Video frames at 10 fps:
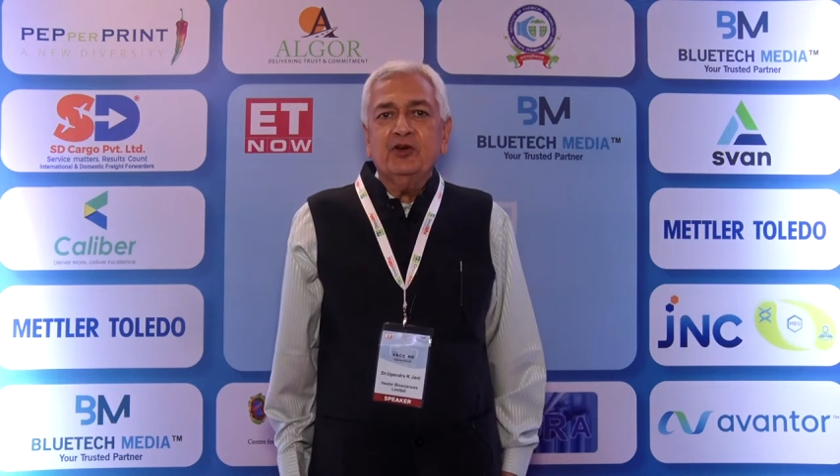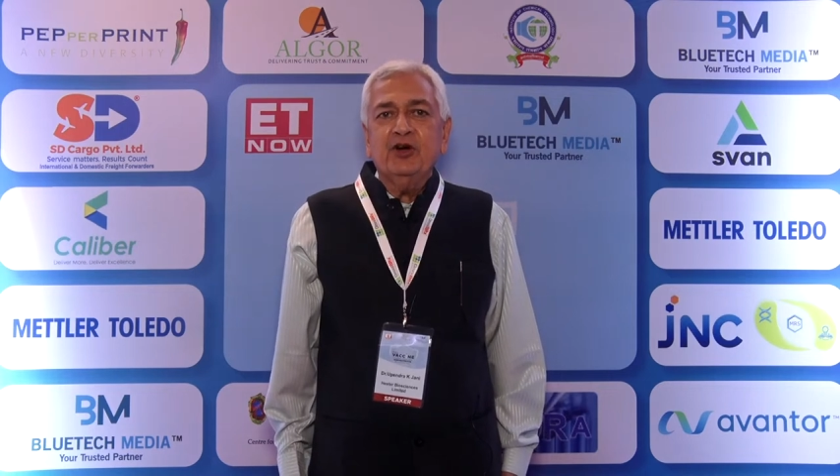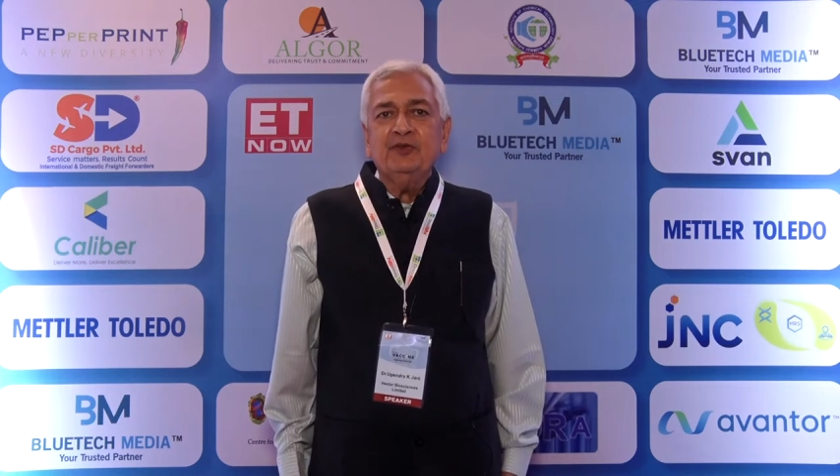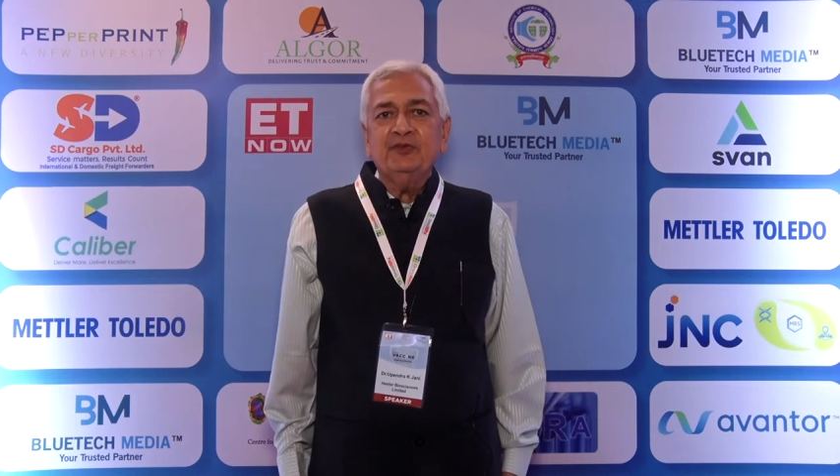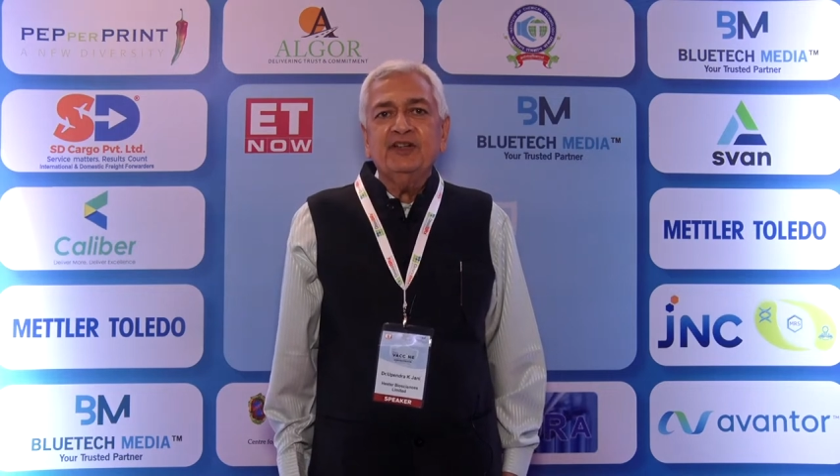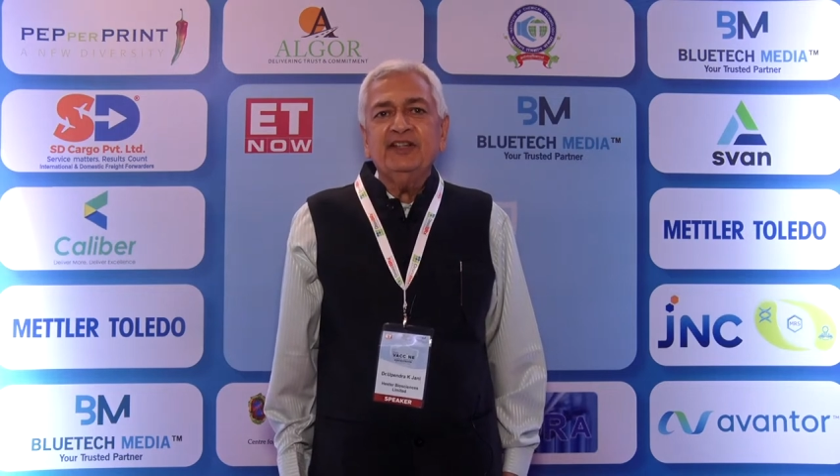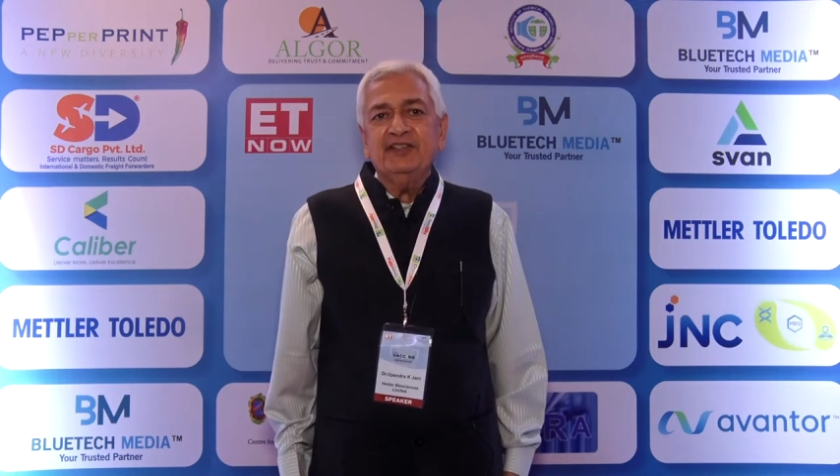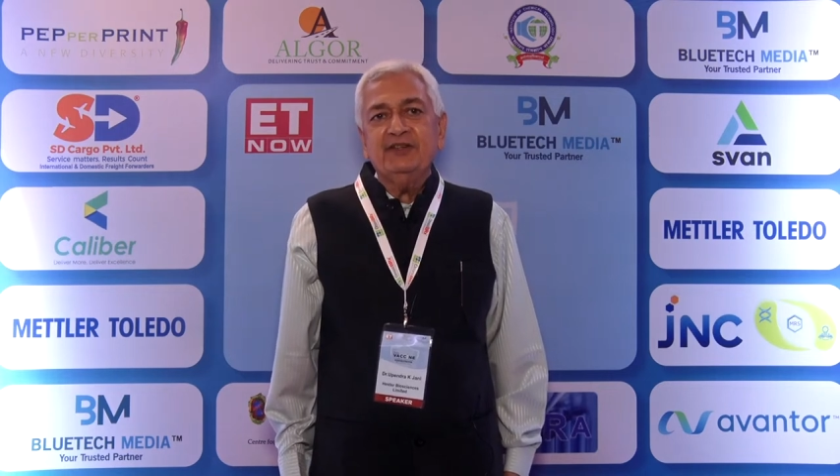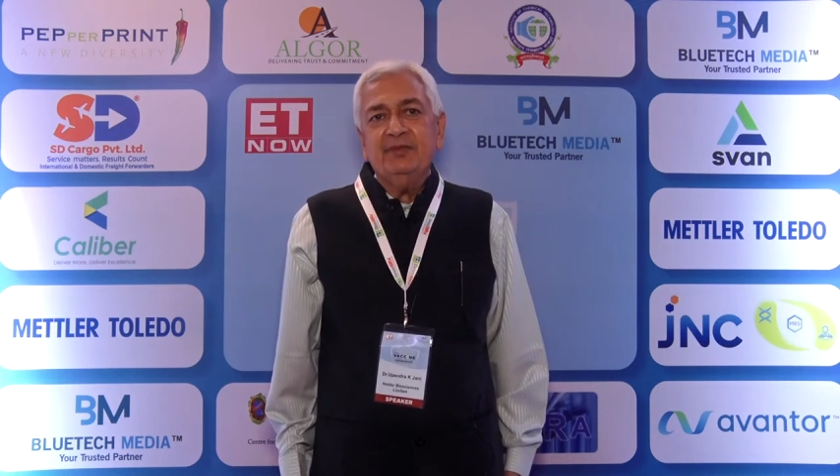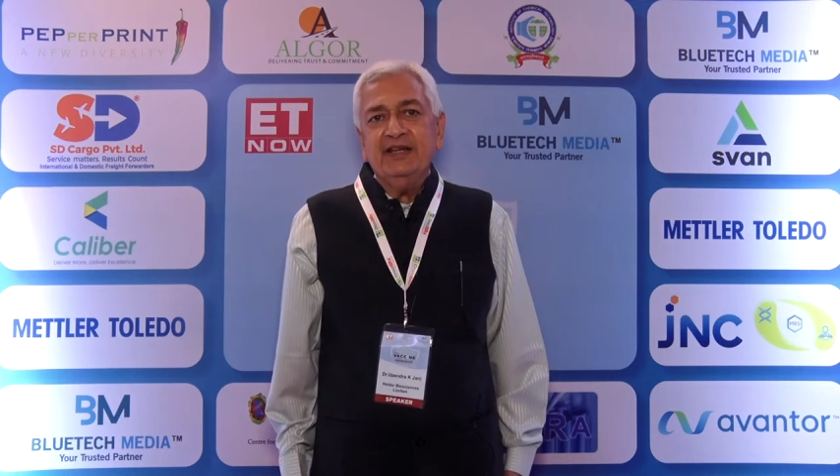of
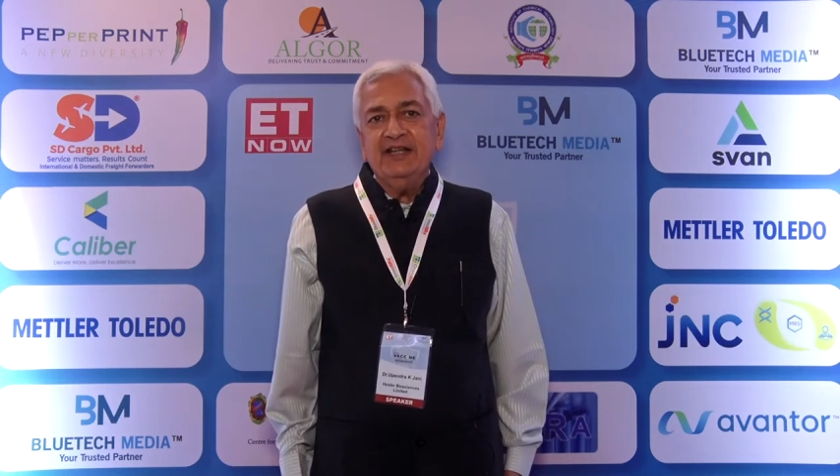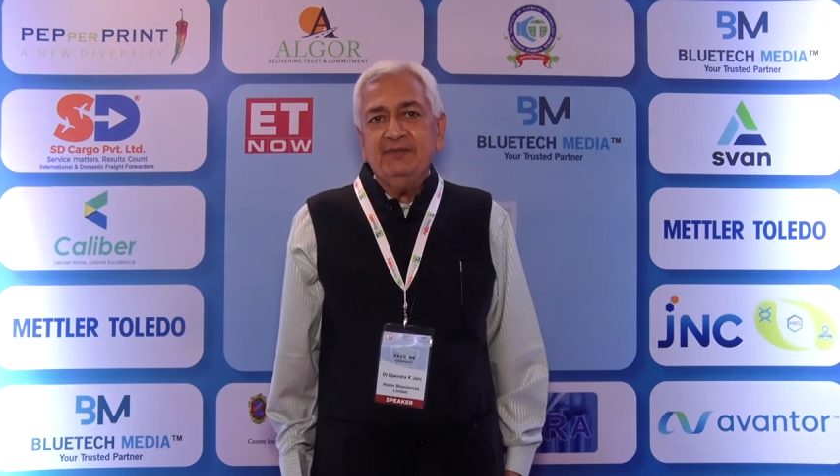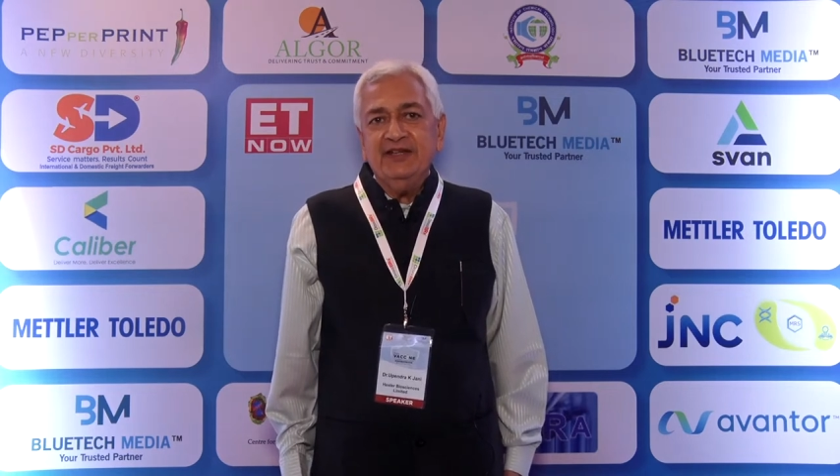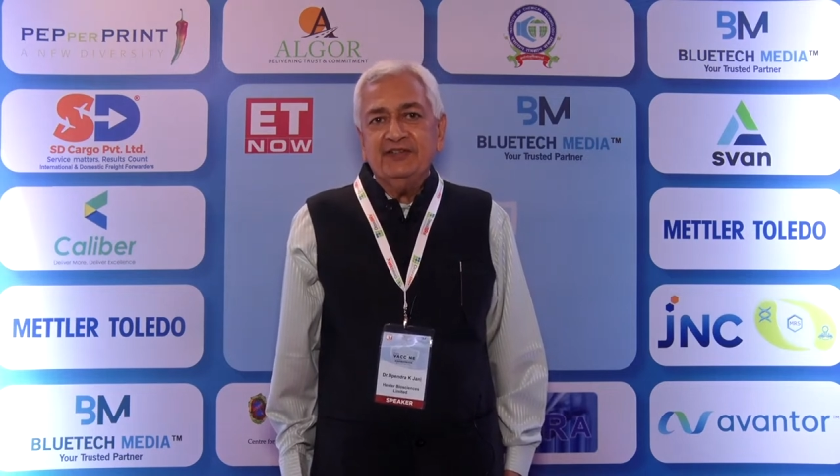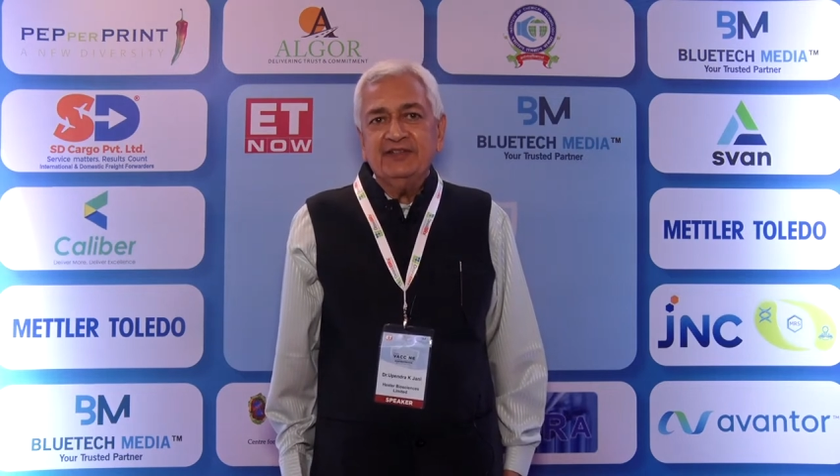recent pandemic.